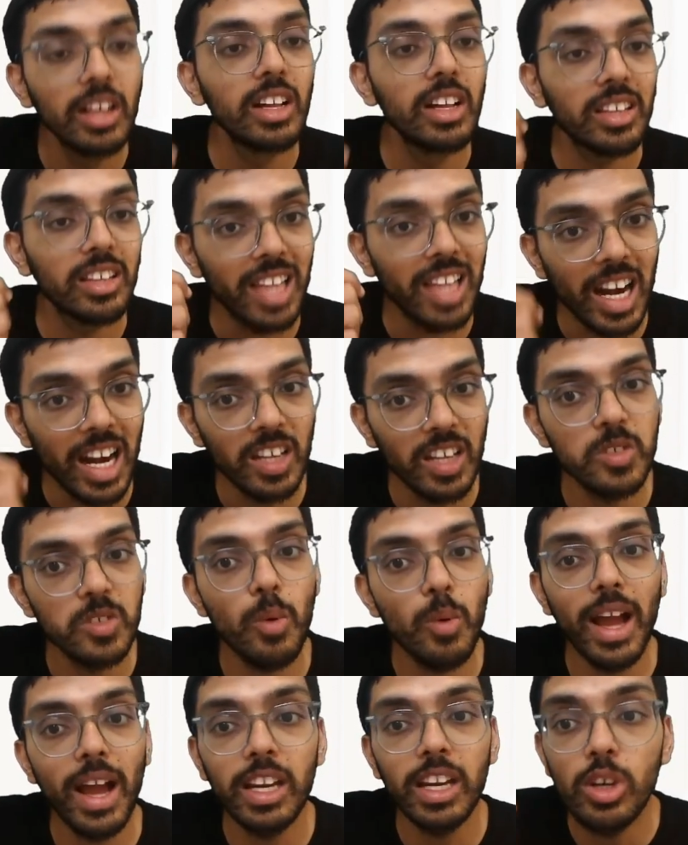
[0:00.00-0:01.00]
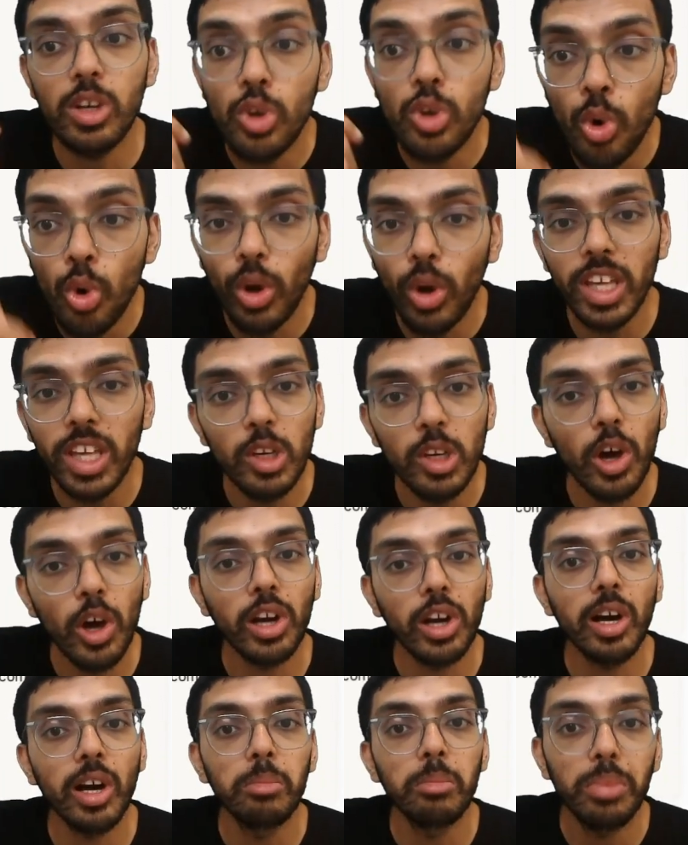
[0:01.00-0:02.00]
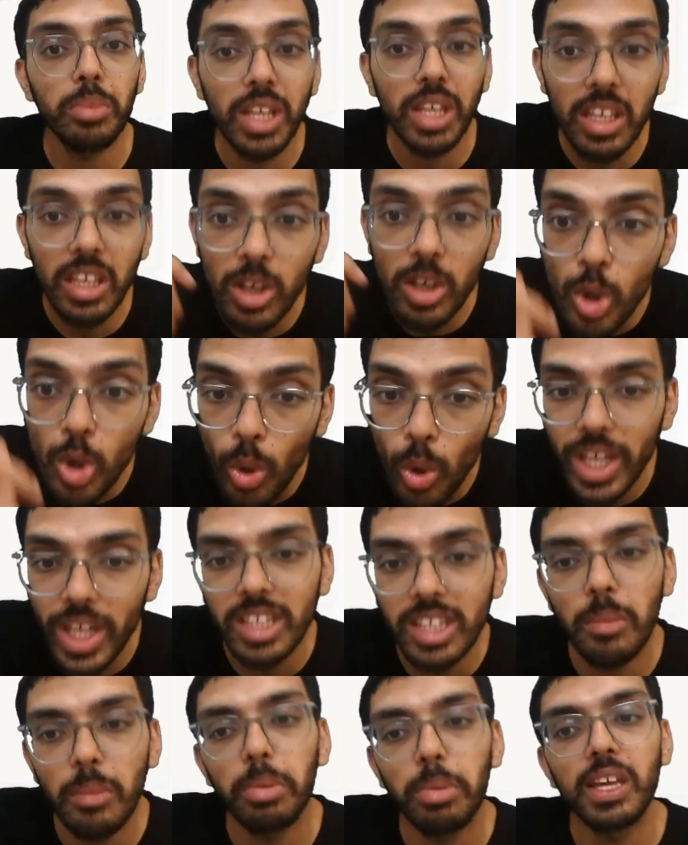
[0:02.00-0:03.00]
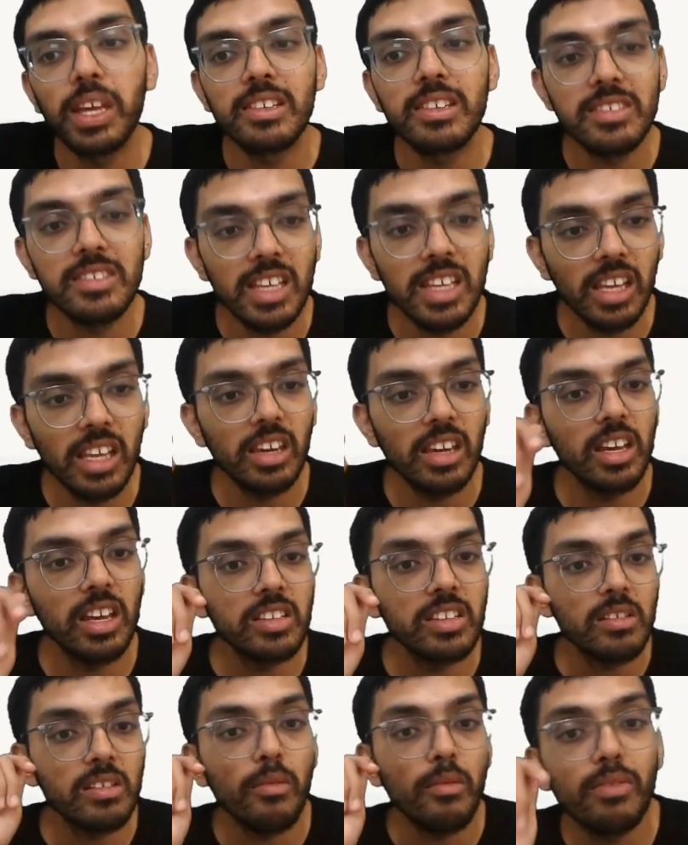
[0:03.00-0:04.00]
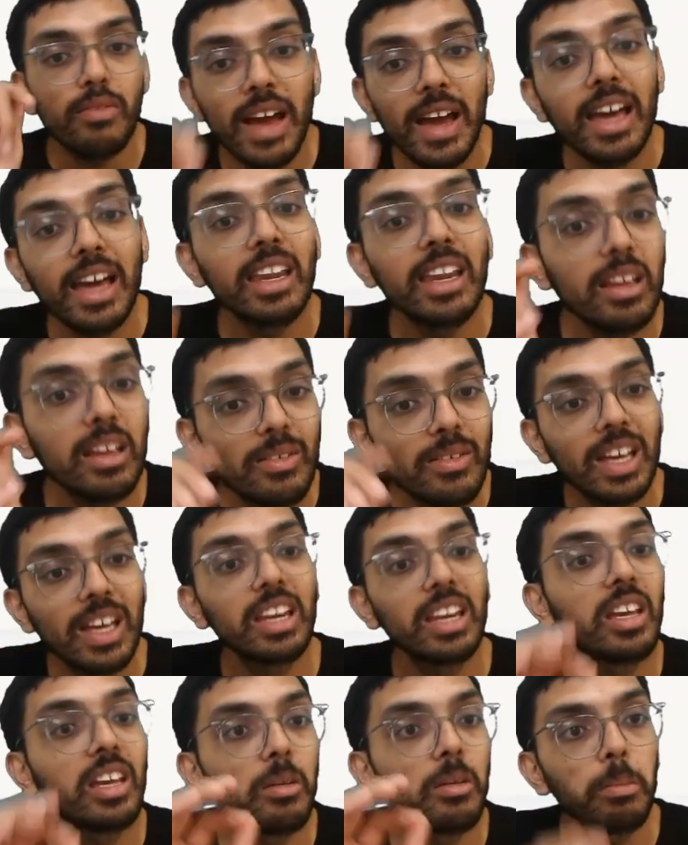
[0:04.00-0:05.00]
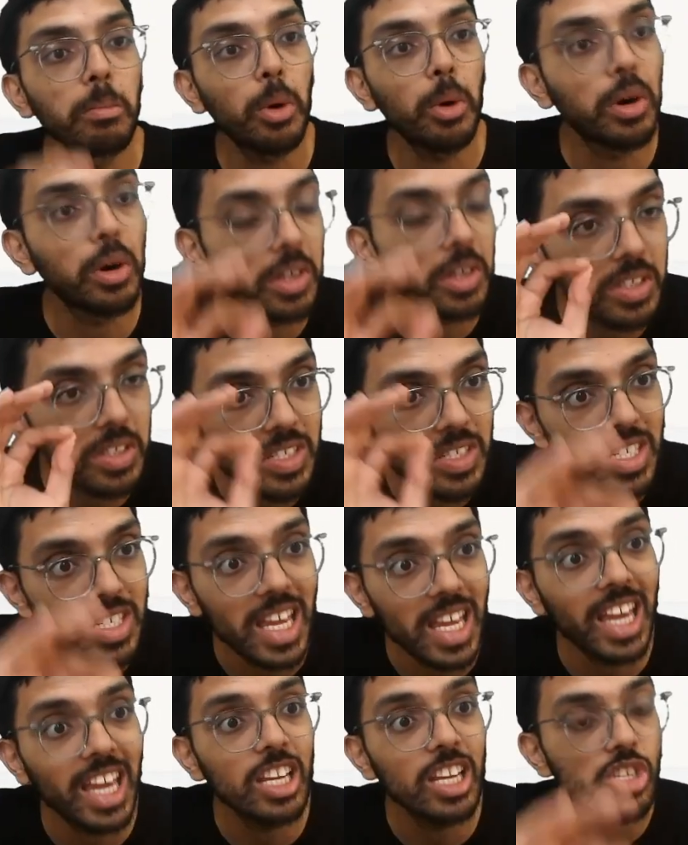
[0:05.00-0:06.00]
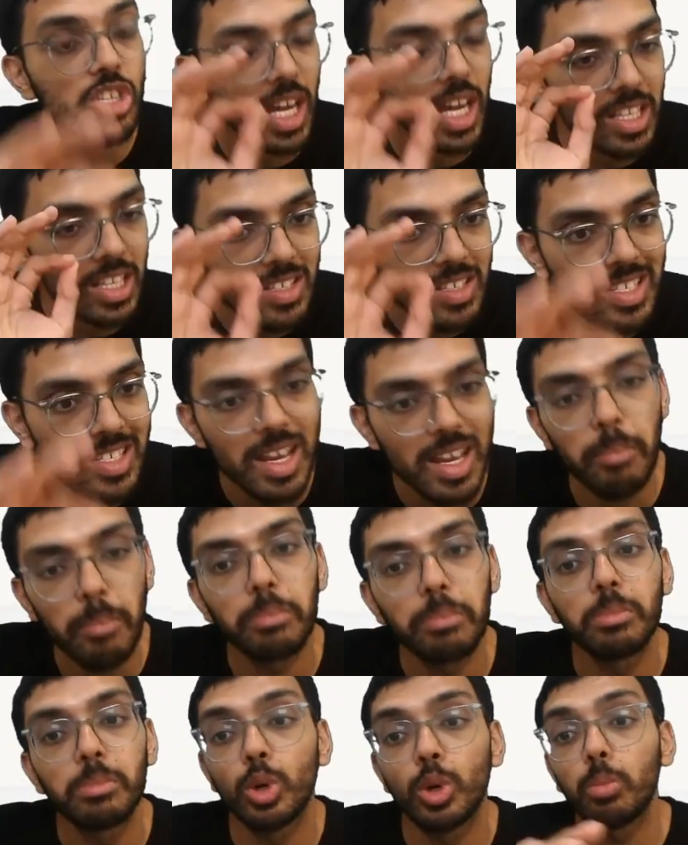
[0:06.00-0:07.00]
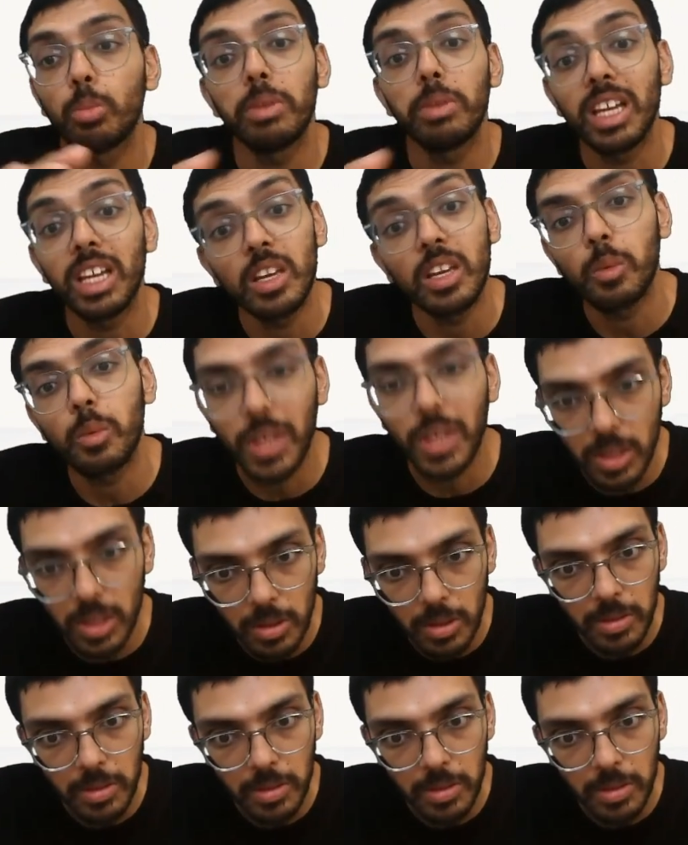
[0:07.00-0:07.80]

That is why knowing your company, knowing the pre-scene is a very, very important stage and step to begin with.